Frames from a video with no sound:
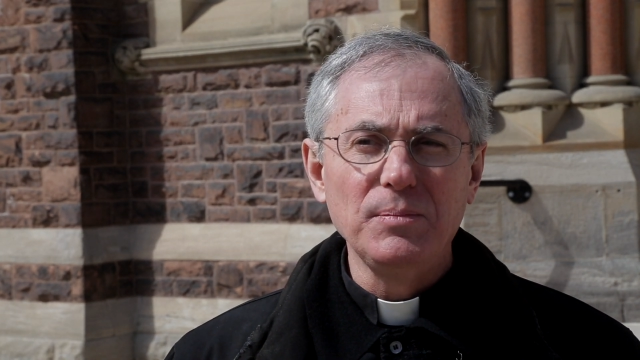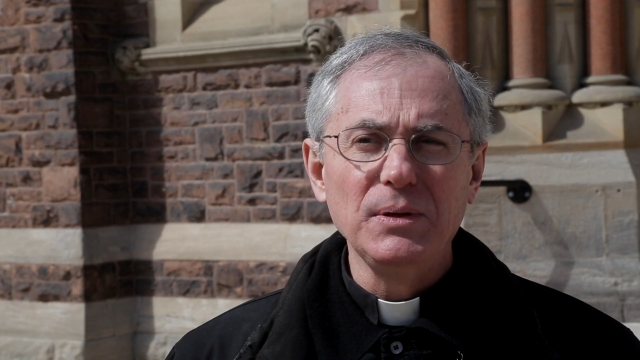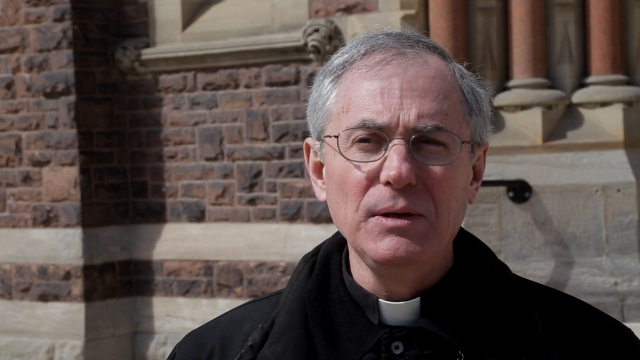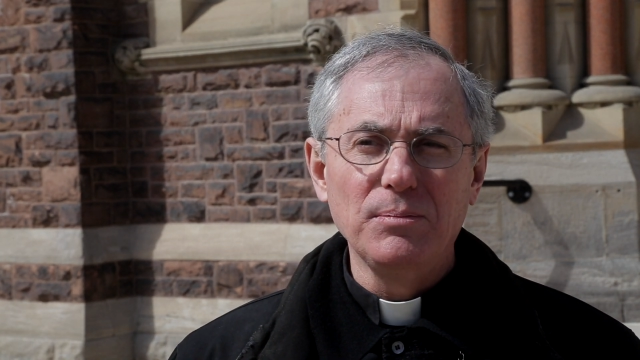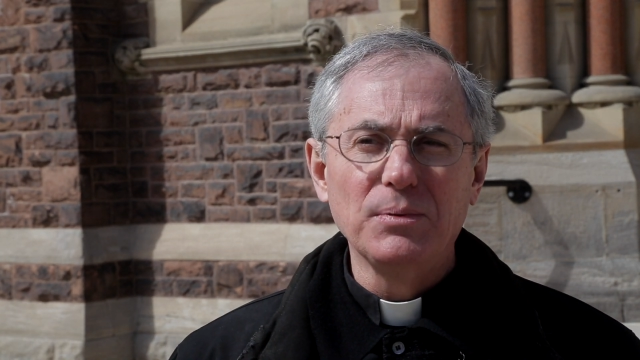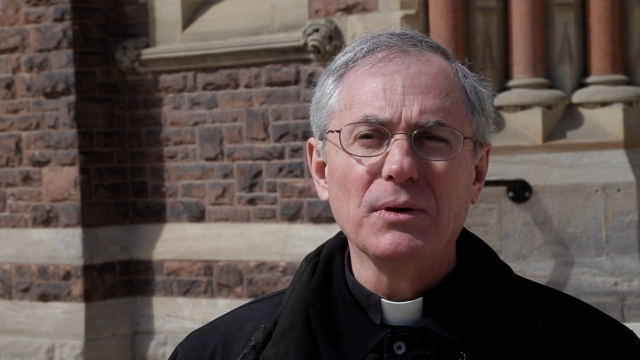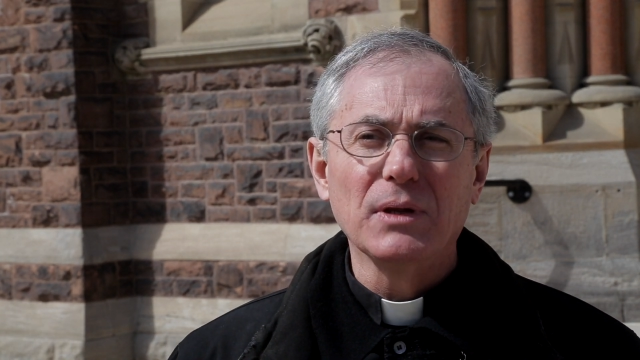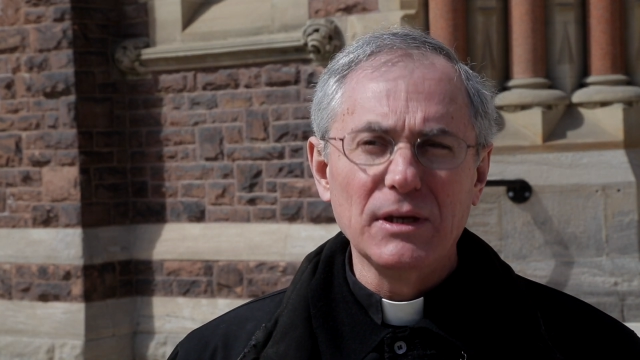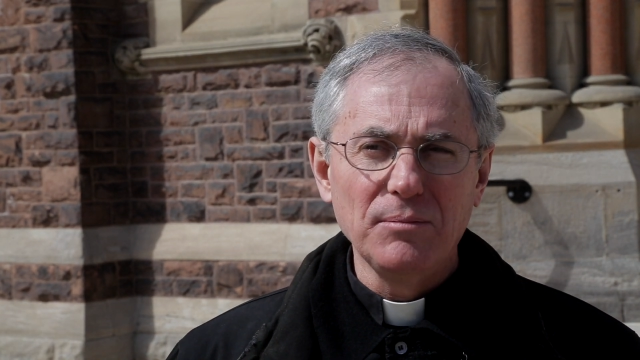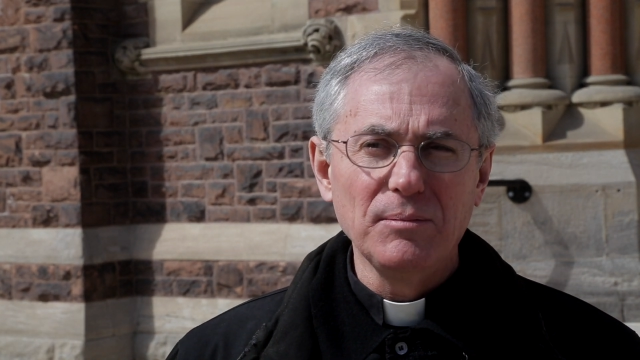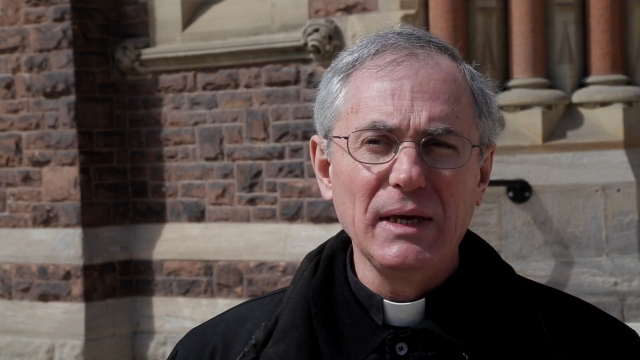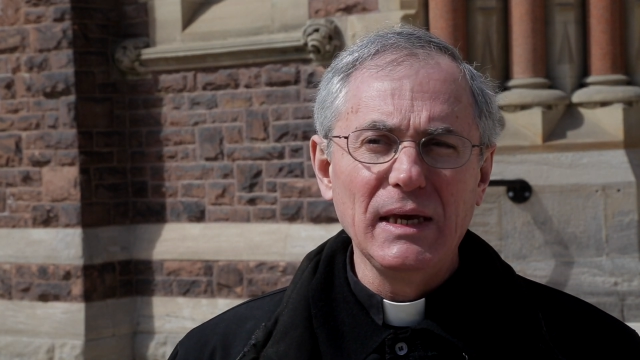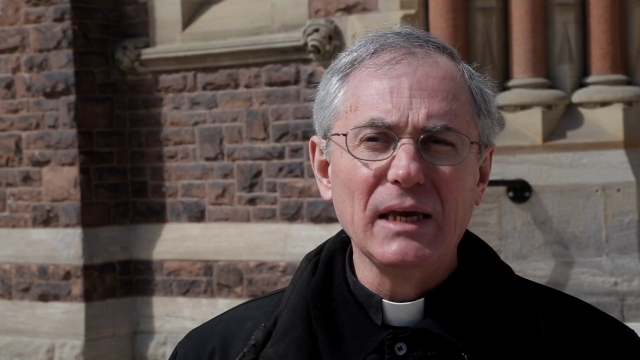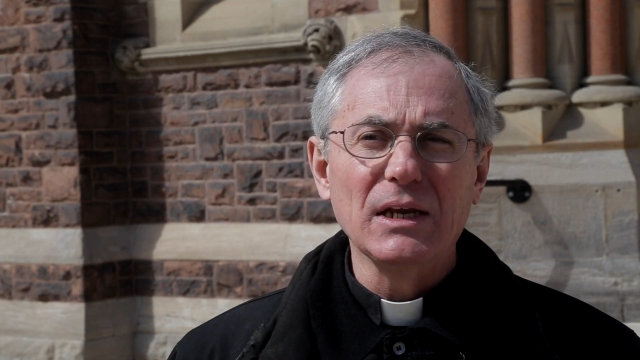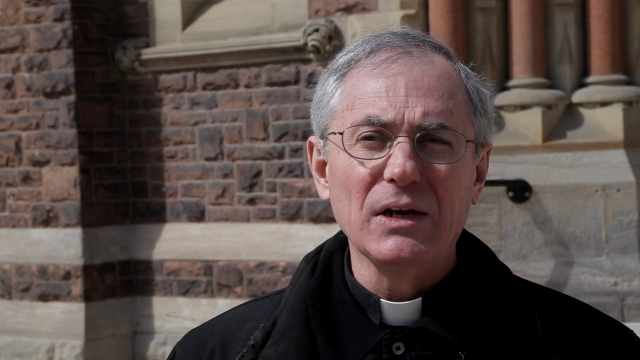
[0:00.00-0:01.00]
people
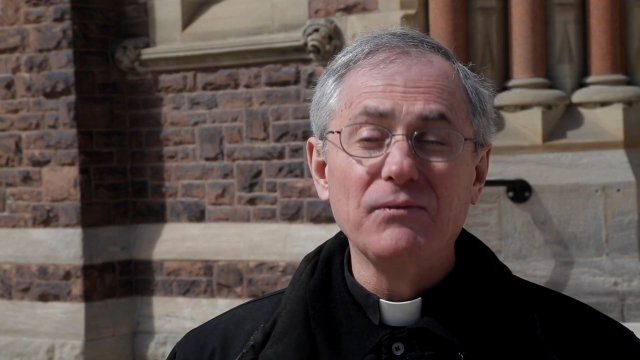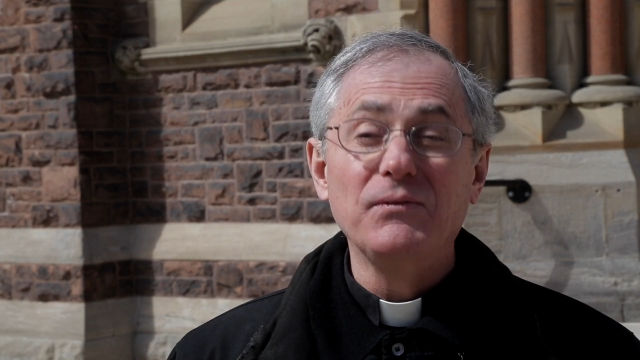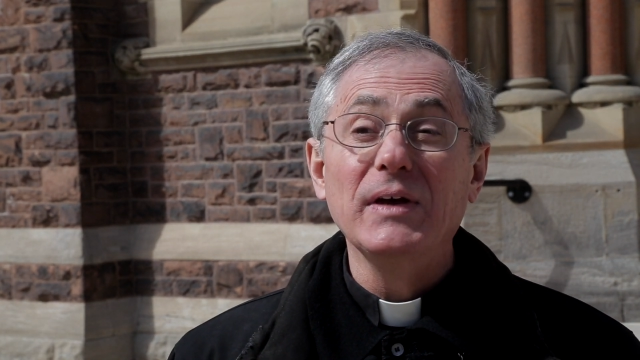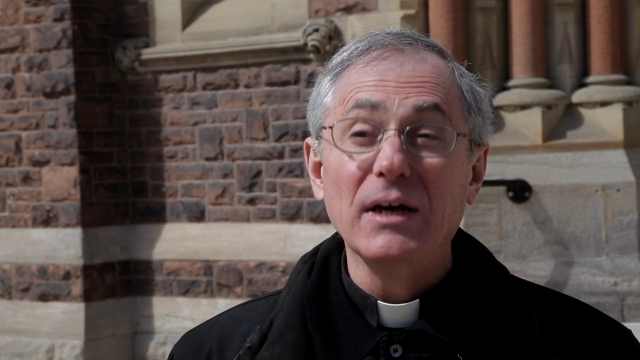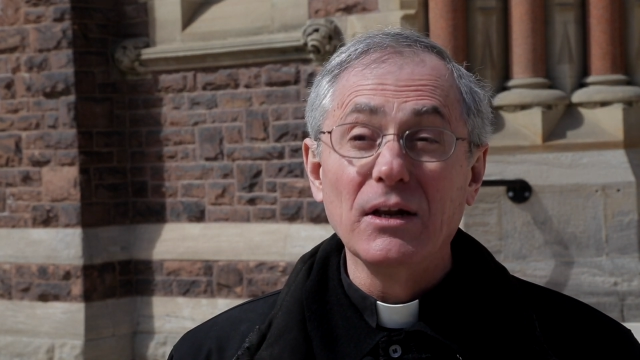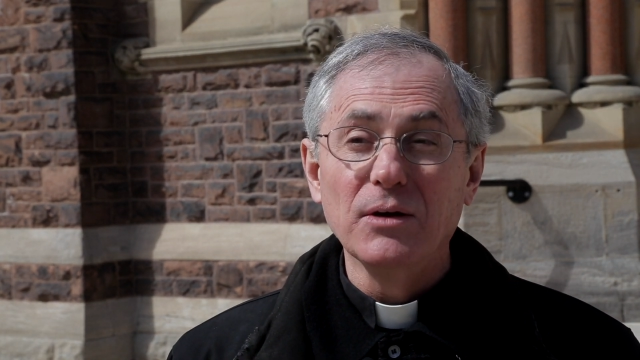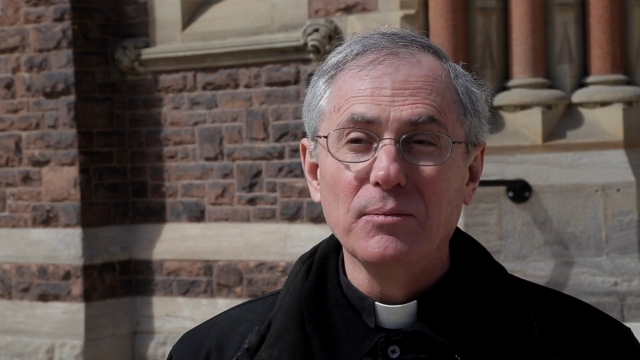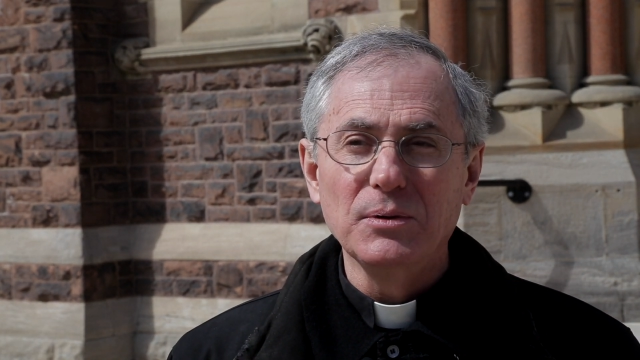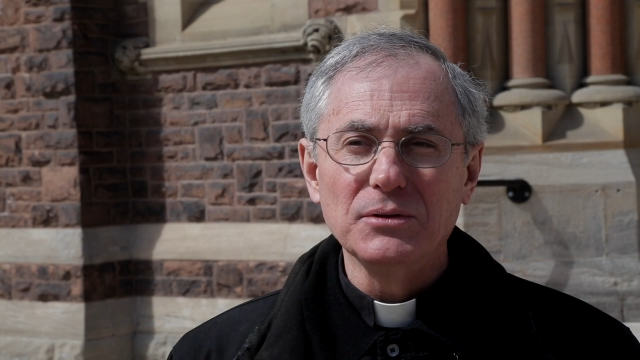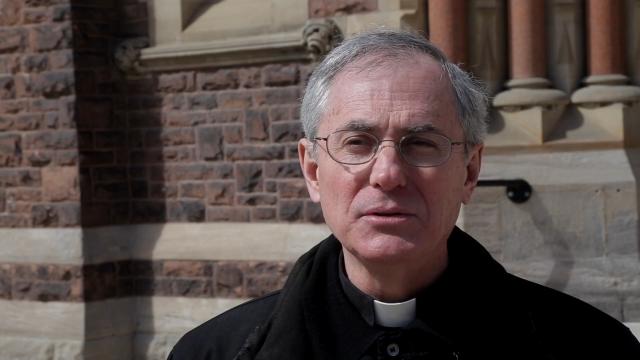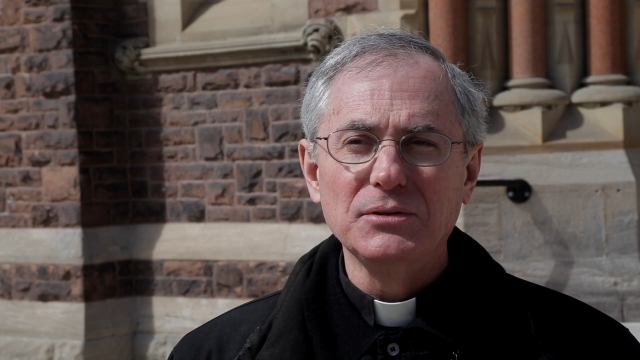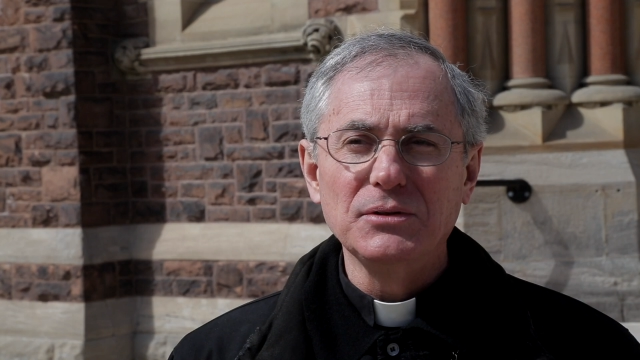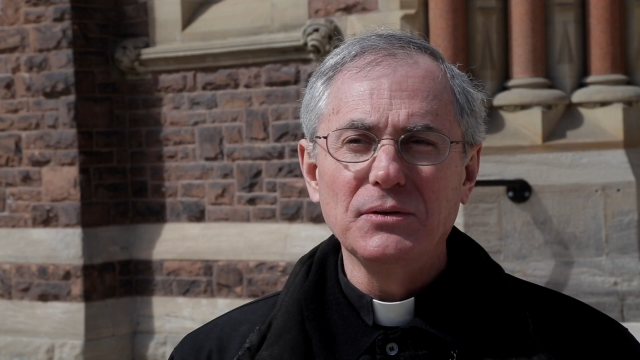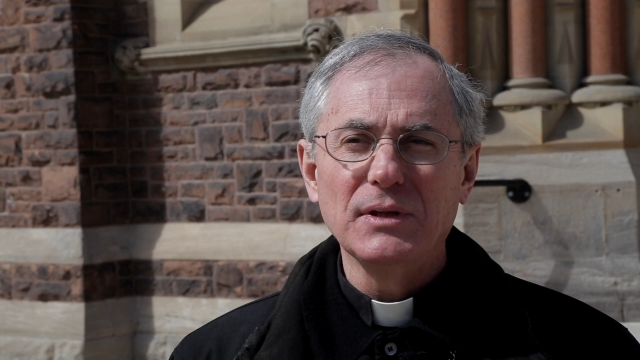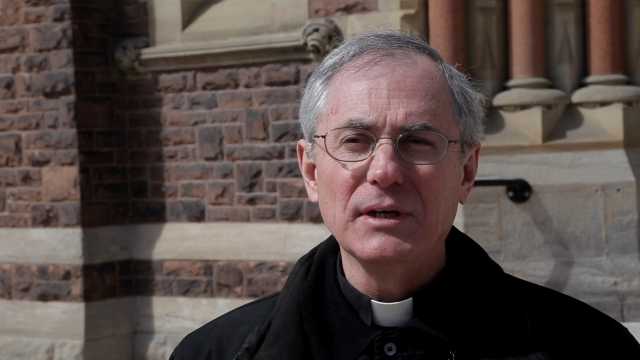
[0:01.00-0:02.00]
and make it available
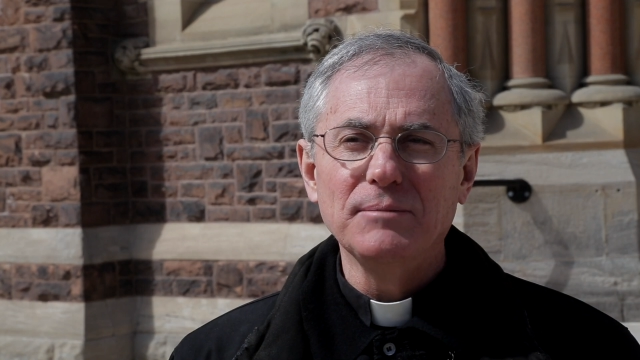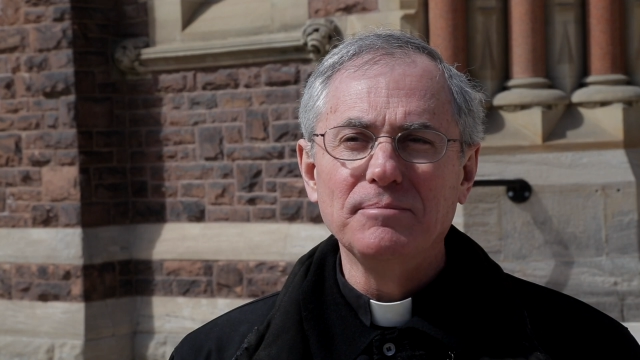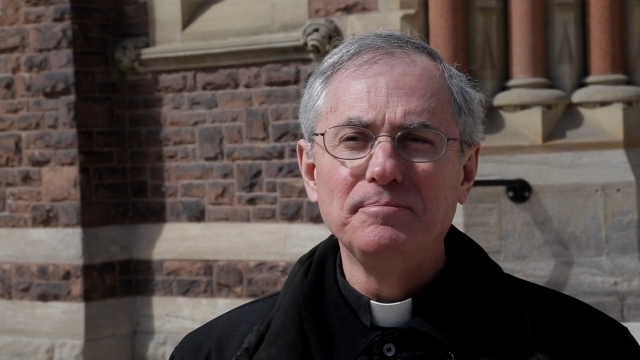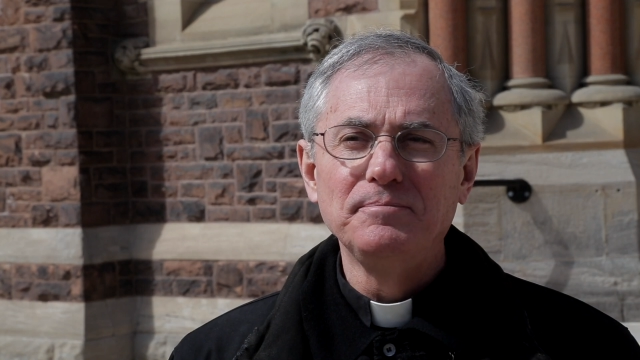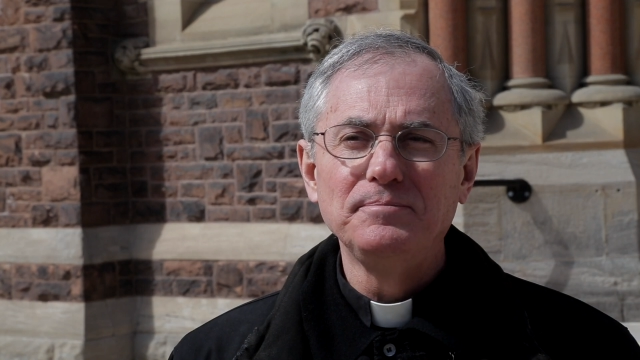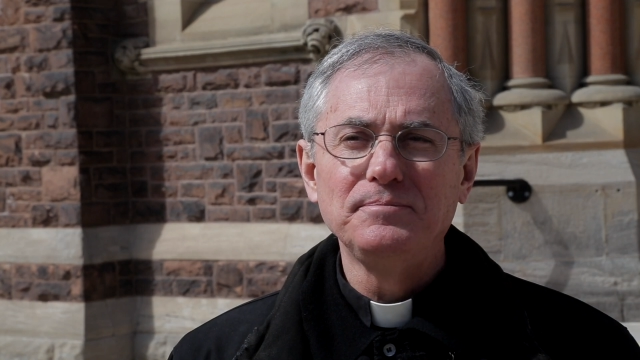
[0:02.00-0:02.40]
to them.